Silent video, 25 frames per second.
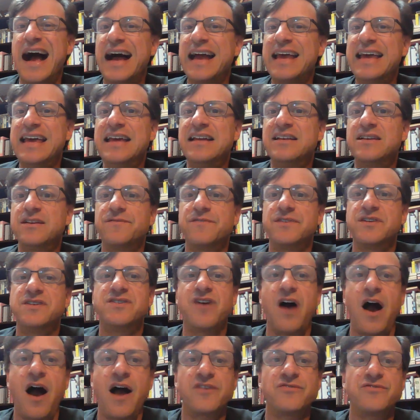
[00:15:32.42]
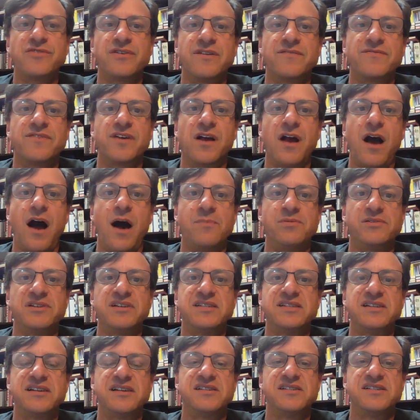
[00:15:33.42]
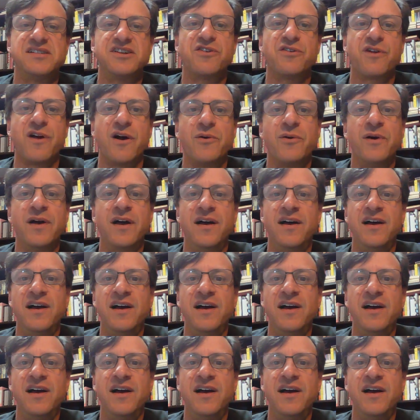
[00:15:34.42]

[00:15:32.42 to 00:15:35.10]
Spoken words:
a hint of the doctrine of the Kabbalistic zero,